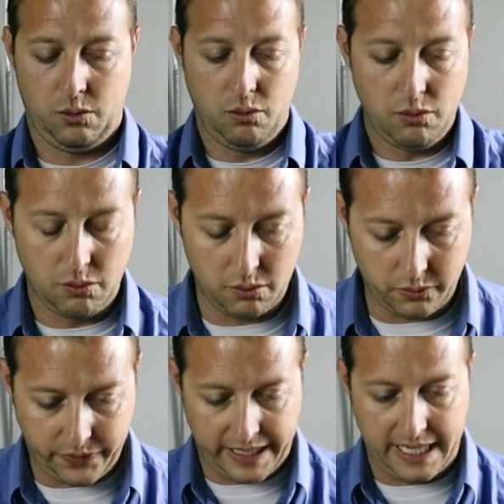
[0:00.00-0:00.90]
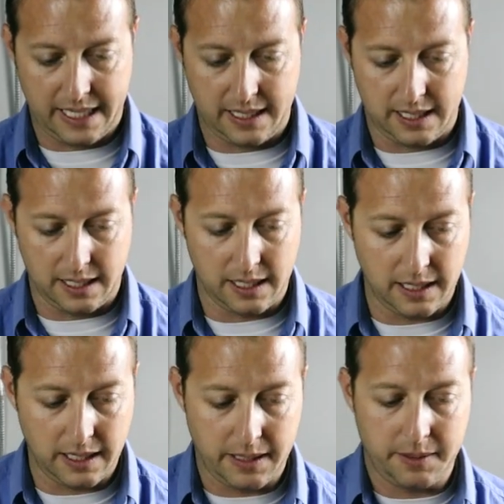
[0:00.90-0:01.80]
Ooh,
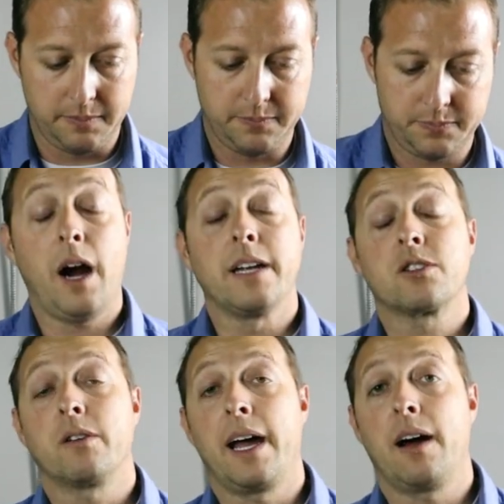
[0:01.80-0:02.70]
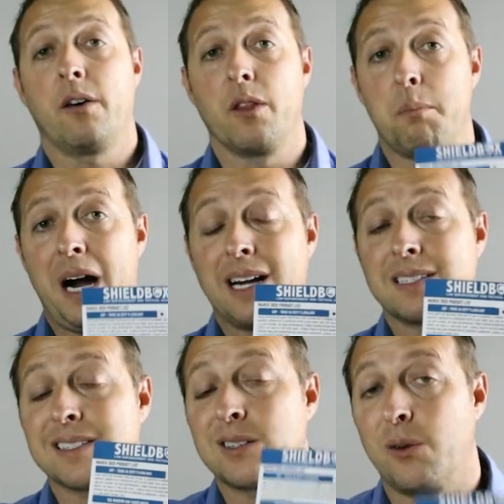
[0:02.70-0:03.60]
fancy. All right, so now the
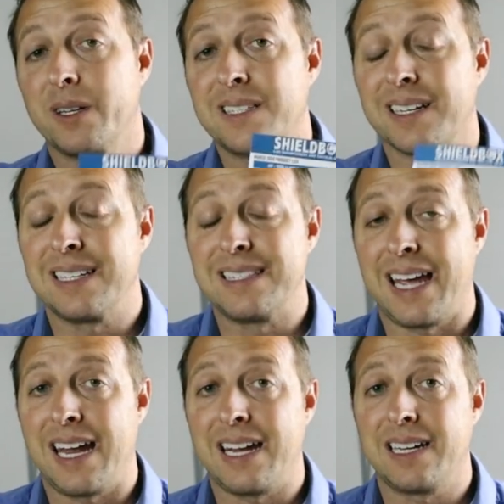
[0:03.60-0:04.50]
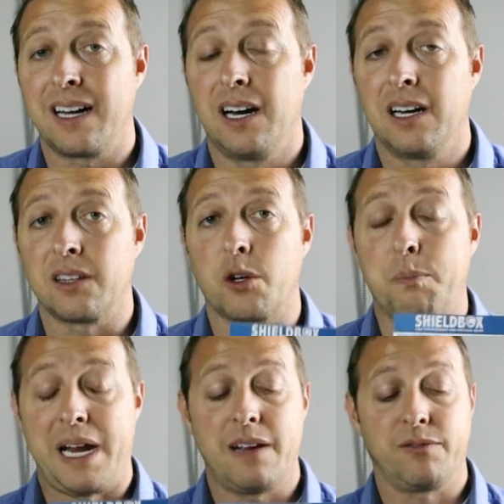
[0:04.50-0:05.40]
box is going to contain a
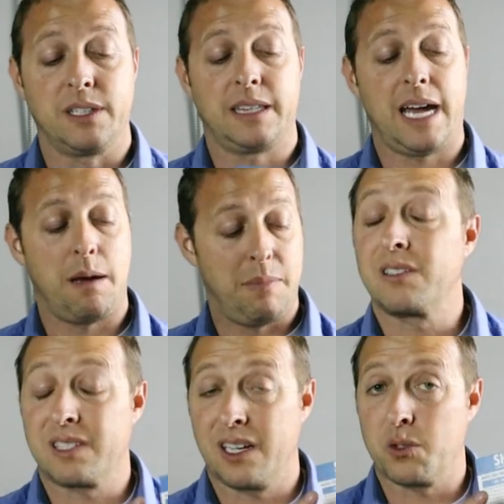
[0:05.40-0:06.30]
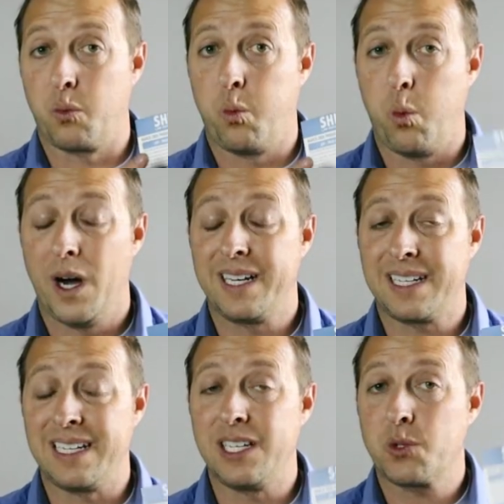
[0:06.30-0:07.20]
little pamphlet that basically says
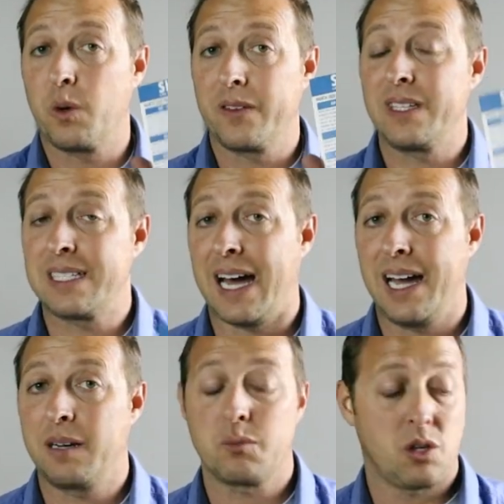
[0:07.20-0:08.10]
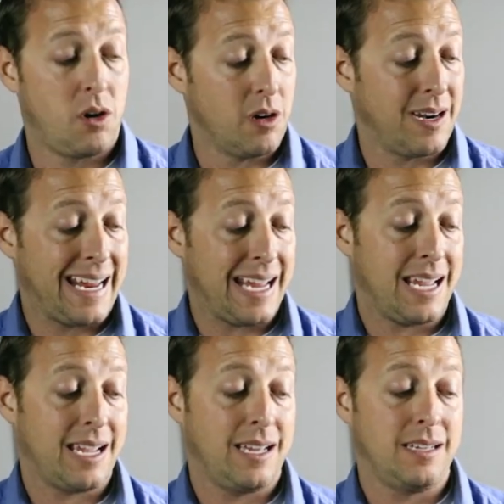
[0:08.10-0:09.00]
what each one of these items are
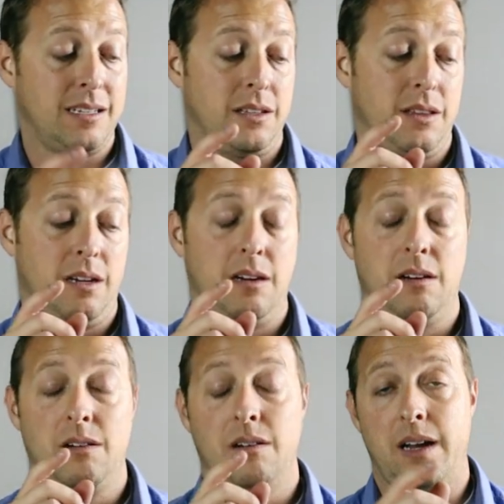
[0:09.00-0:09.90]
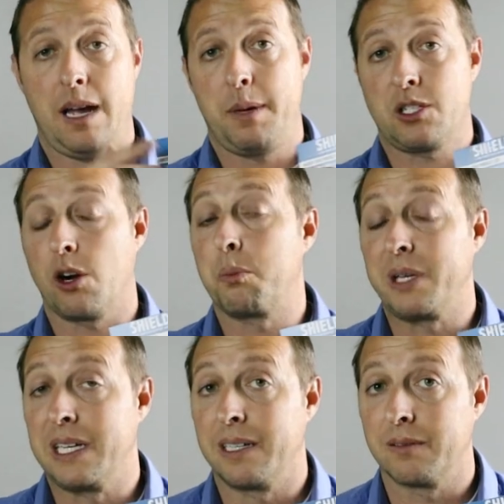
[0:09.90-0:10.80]
and their M S R
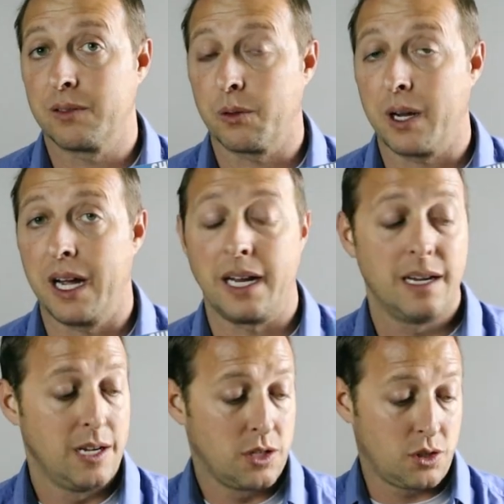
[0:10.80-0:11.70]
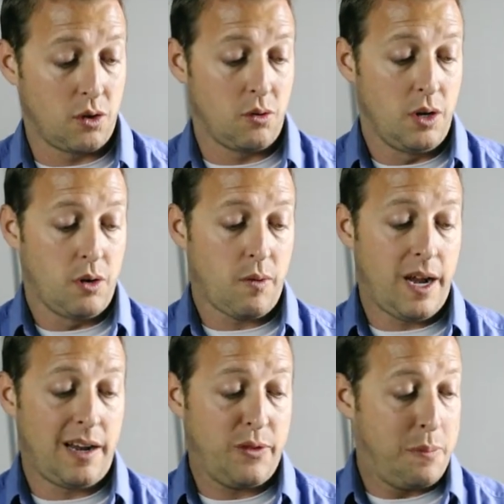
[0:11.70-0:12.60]
P, okay? So
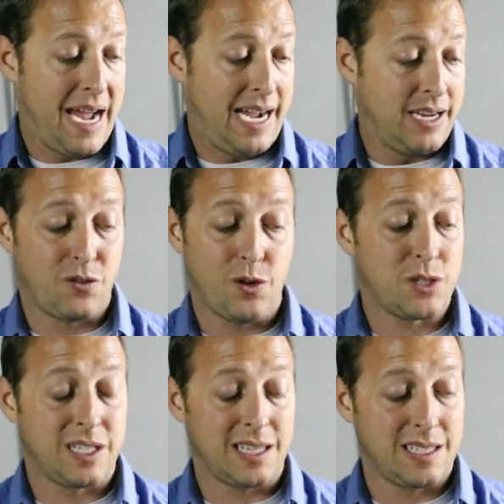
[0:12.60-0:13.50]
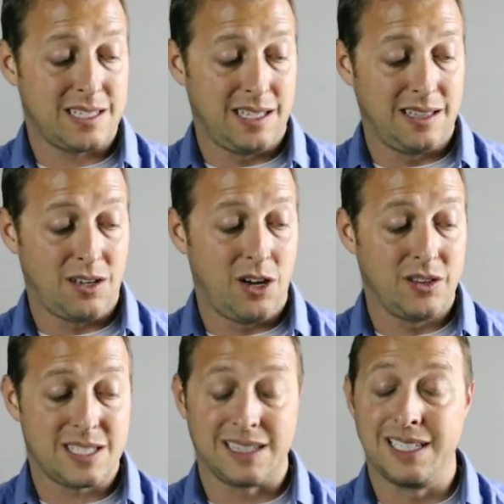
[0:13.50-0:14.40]
right off the bat, the first thing that's in,
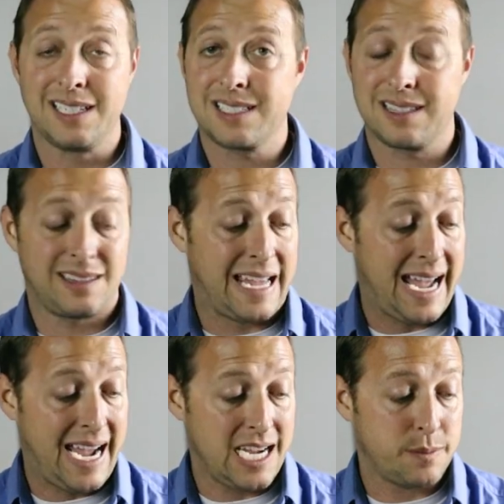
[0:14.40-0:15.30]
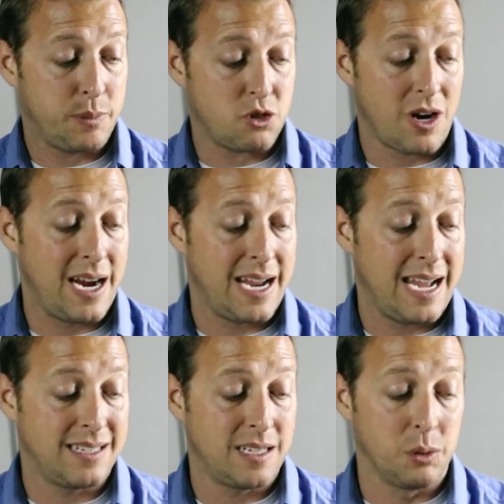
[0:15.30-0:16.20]
on this list, the A S P
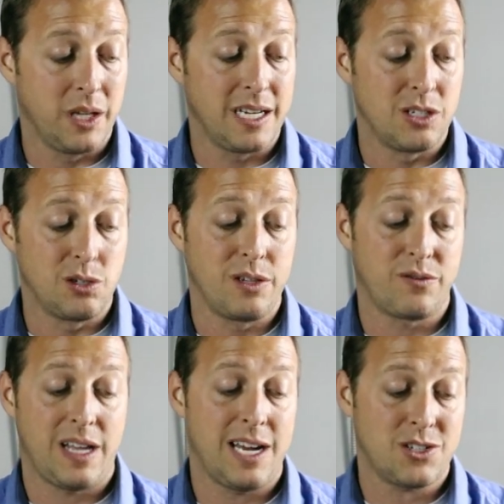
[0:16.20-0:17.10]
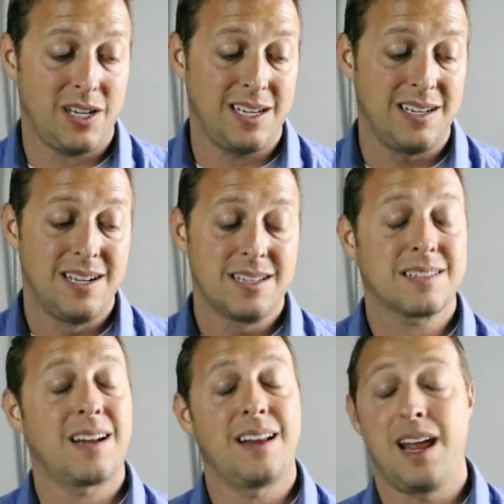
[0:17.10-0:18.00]
Triad double A Duty Flashlight,
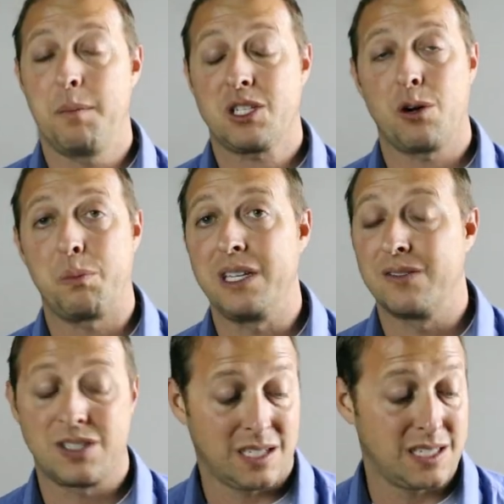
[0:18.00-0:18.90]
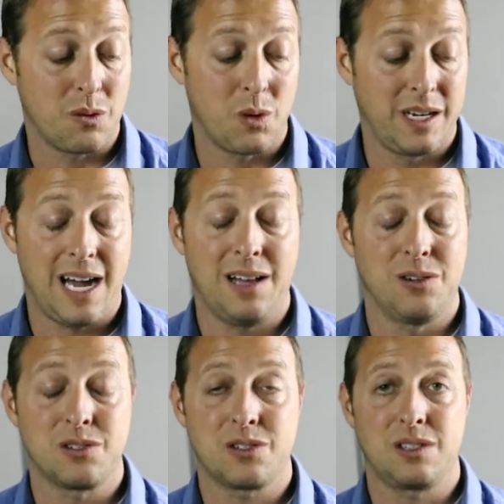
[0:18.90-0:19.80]
it's got an M S R P of sixty-one
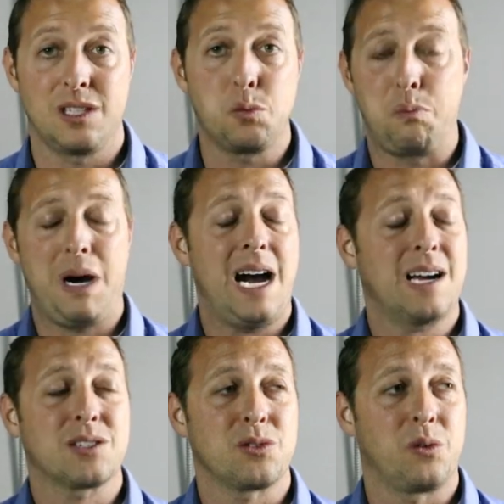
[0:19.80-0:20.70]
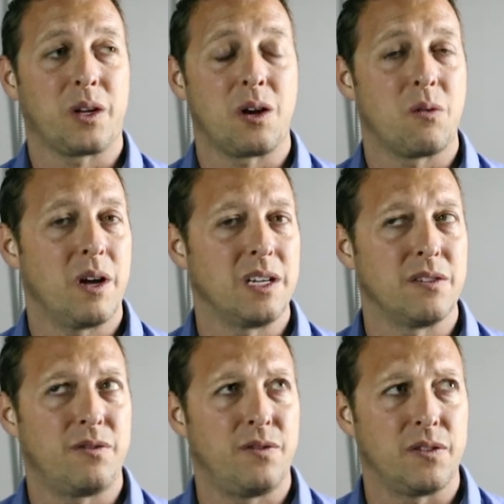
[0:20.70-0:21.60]
dollars. This box is only gonna run you